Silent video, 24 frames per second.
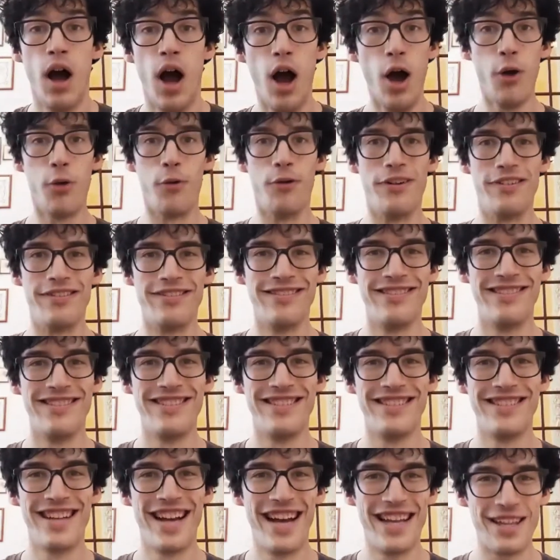Oh,
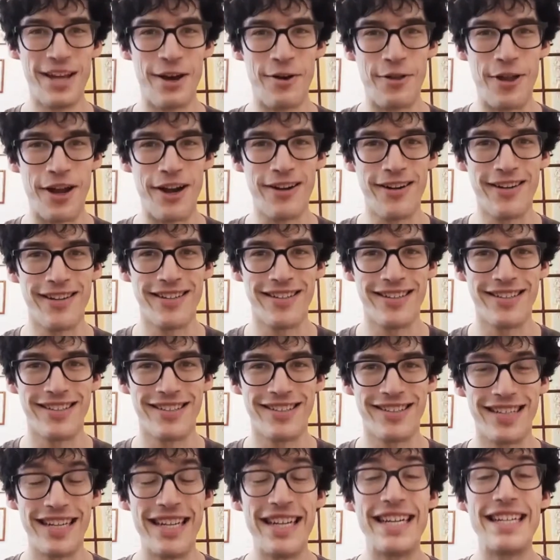hello there.
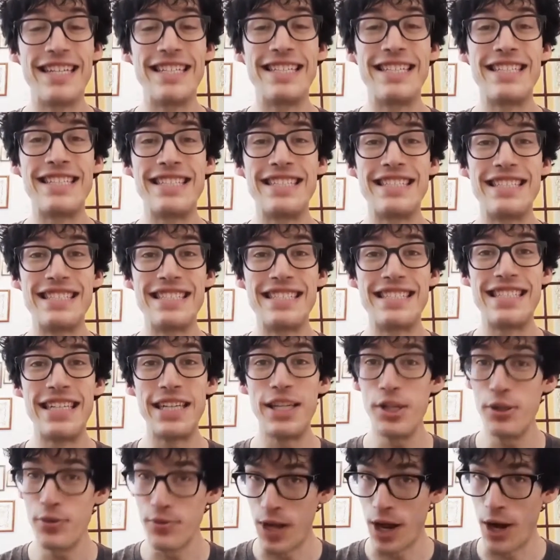Did
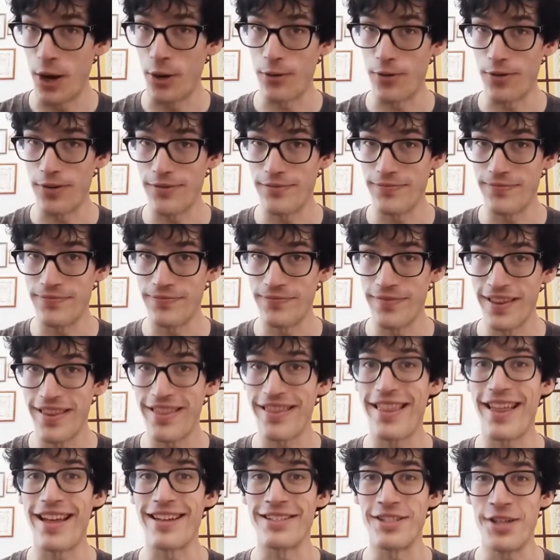you know
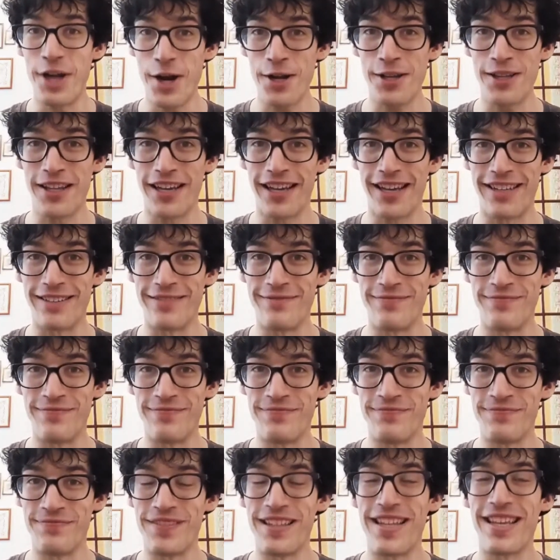that juggling
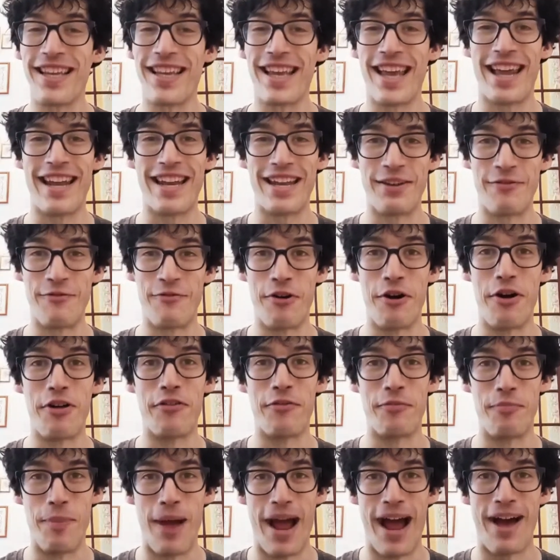can
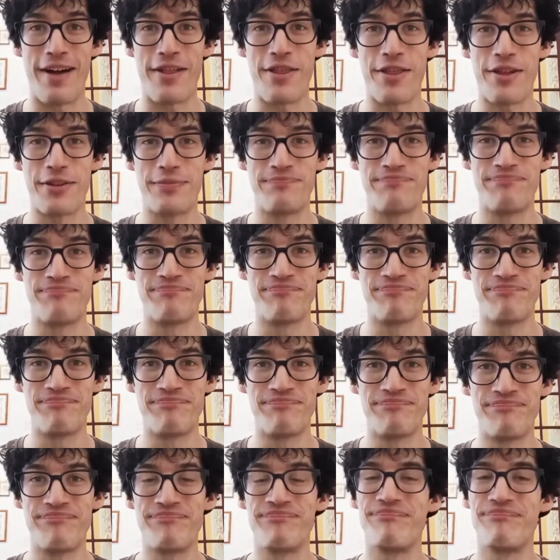involve math?
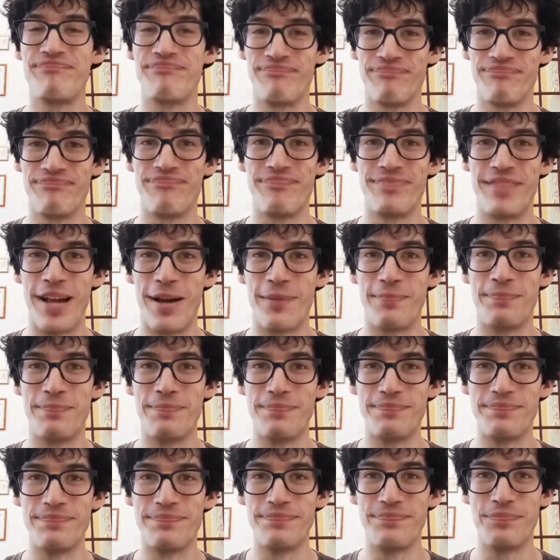Yep.
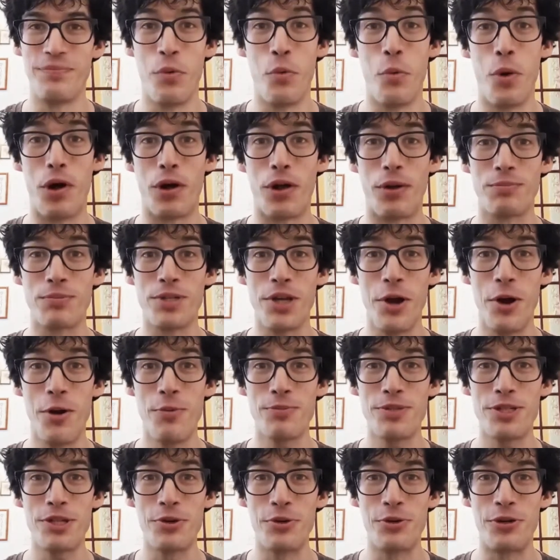Welcome to
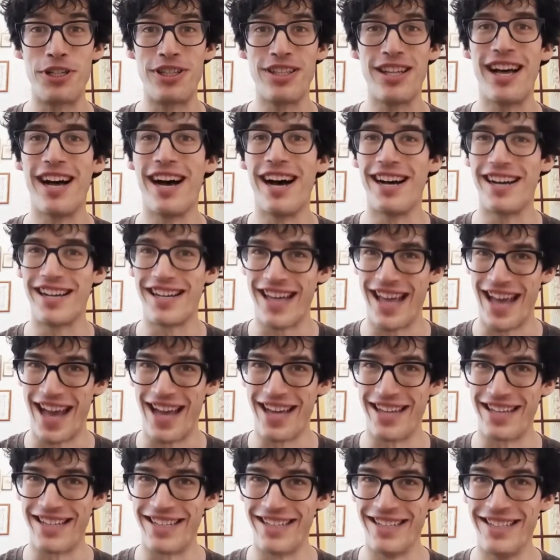homeschool
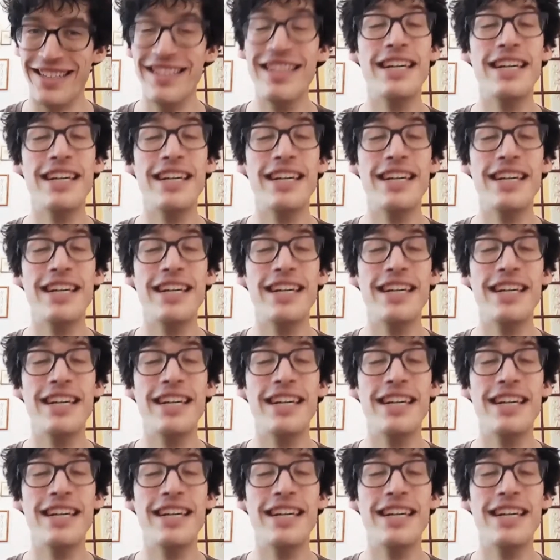again.